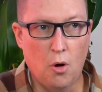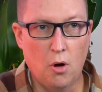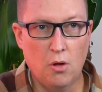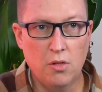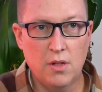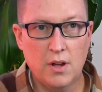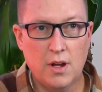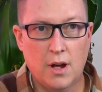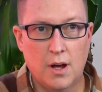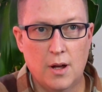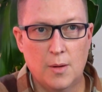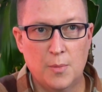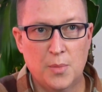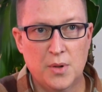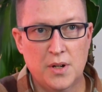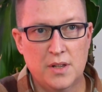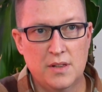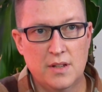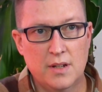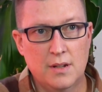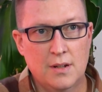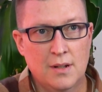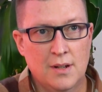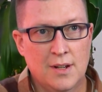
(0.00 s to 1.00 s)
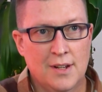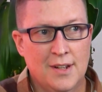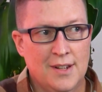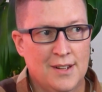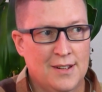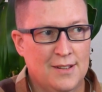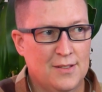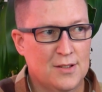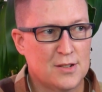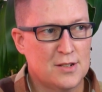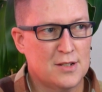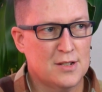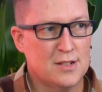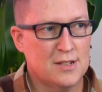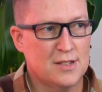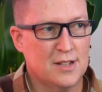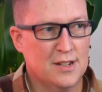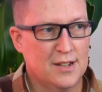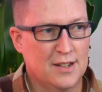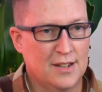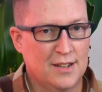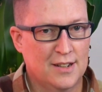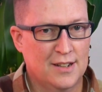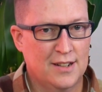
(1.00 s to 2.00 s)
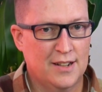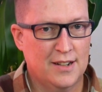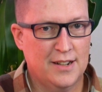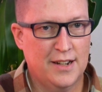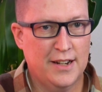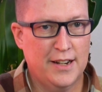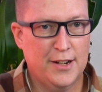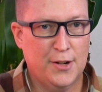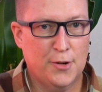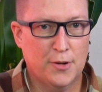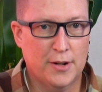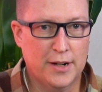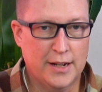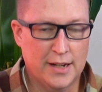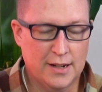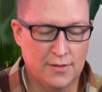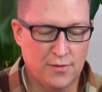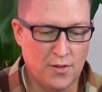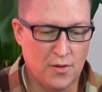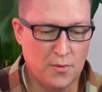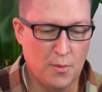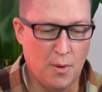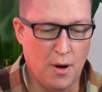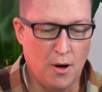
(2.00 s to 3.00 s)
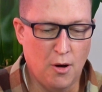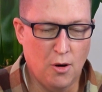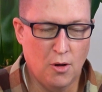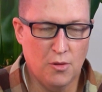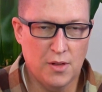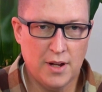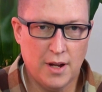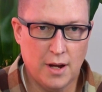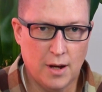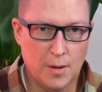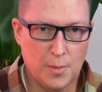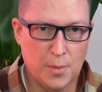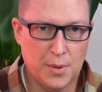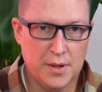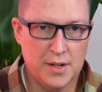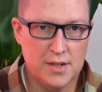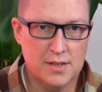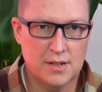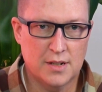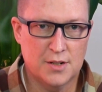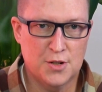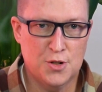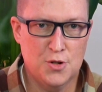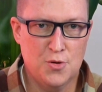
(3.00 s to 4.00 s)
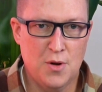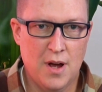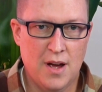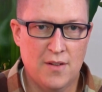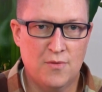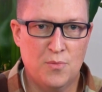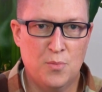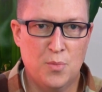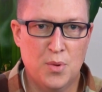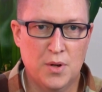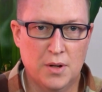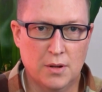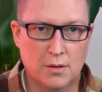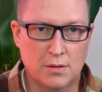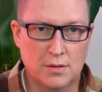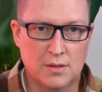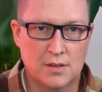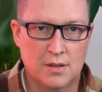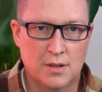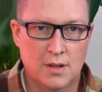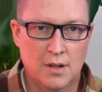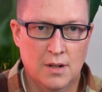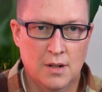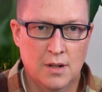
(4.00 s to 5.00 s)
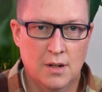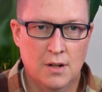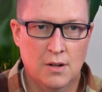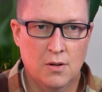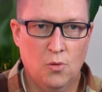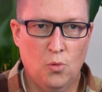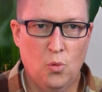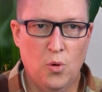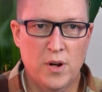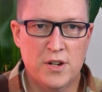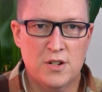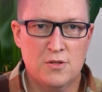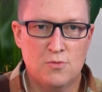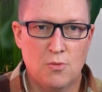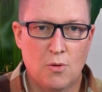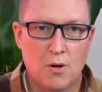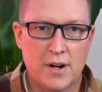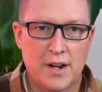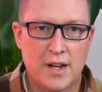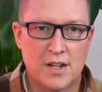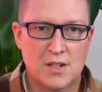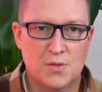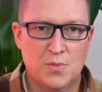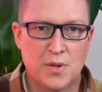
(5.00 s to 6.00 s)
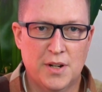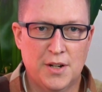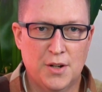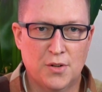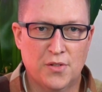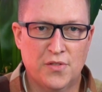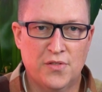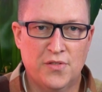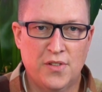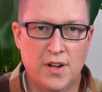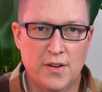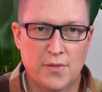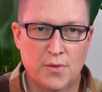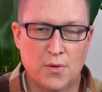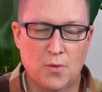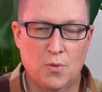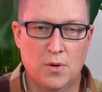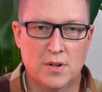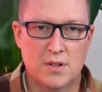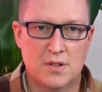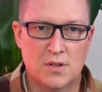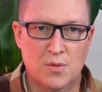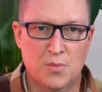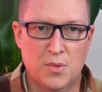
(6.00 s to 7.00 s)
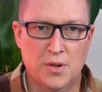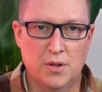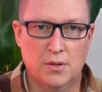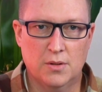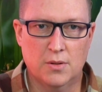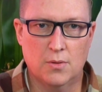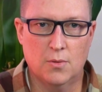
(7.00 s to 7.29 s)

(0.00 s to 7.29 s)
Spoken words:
all the companies, this is the nitty gritty. Of all the companies that you have built, which one has been your favorite one to build